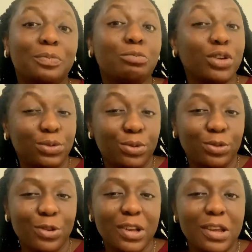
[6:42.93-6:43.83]
brought food
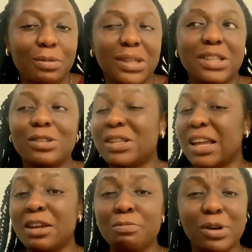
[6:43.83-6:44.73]
for him and said, see, I
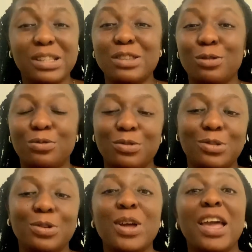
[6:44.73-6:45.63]
didn't poison your food,
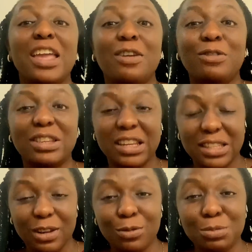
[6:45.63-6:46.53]
though. Even
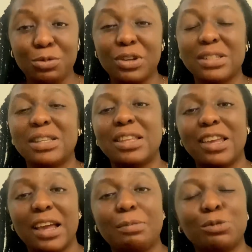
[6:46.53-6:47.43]
tasted from the food and said,
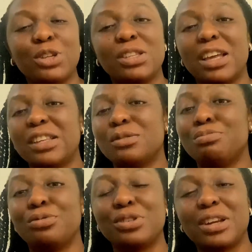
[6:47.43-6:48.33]
take, I'm just here as a
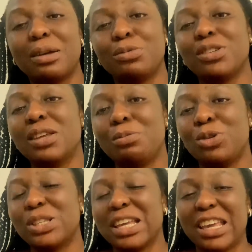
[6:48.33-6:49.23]
brother, I'm just here
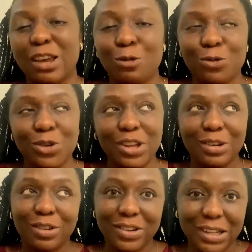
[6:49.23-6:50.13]
because I care for you and
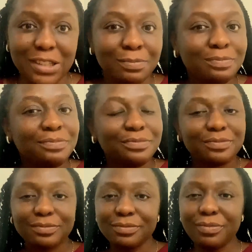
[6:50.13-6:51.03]
all that.
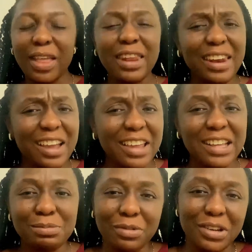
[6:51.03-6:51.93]
Now he
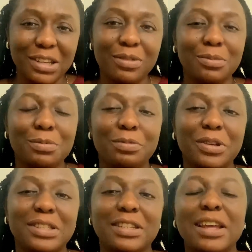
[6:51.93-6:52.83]
has been released from the
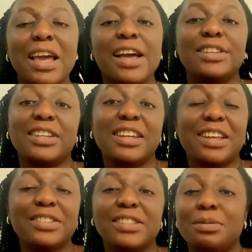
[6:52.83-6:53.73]
prison. Jeje now
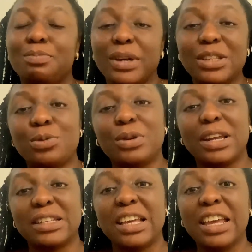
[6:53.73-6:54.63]
says the best way
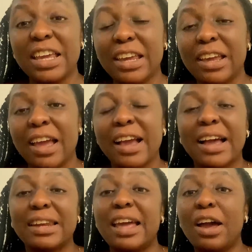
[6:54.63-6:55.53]
that he
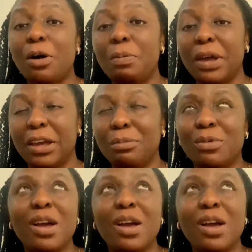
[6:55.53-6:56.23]
can help him,